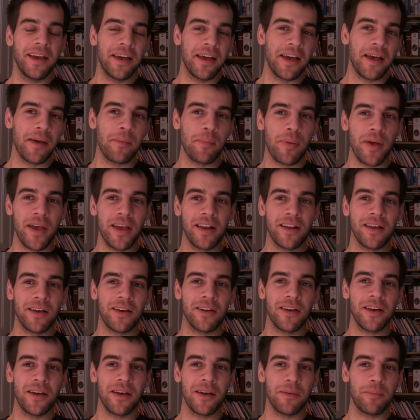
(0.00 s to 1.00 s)
a
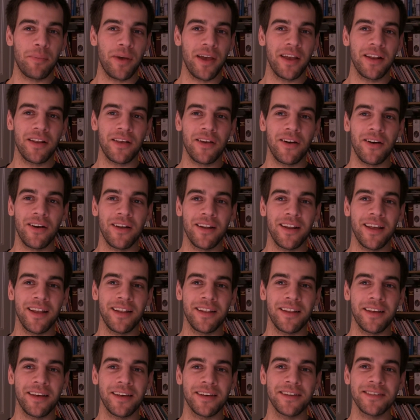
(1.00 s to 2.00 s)
paint gun
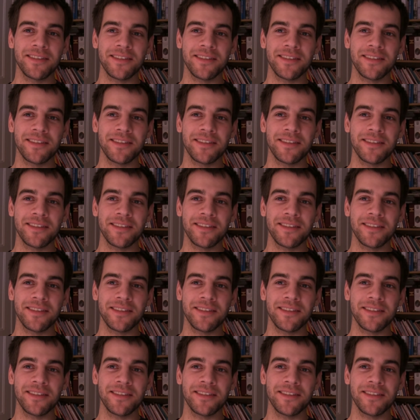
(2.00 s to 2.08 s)
and